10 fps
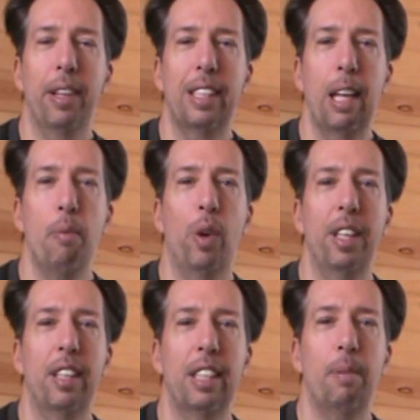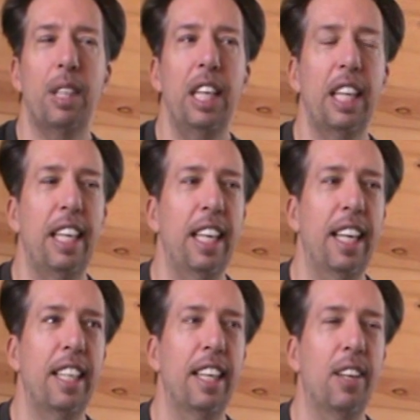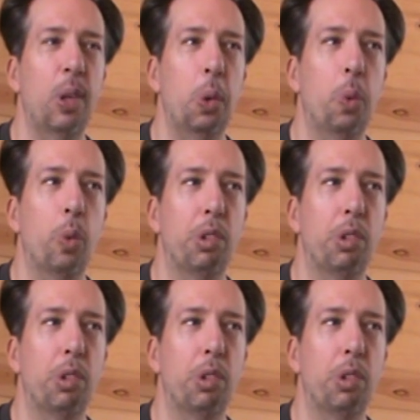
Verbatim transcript: but someone some geeky idiot who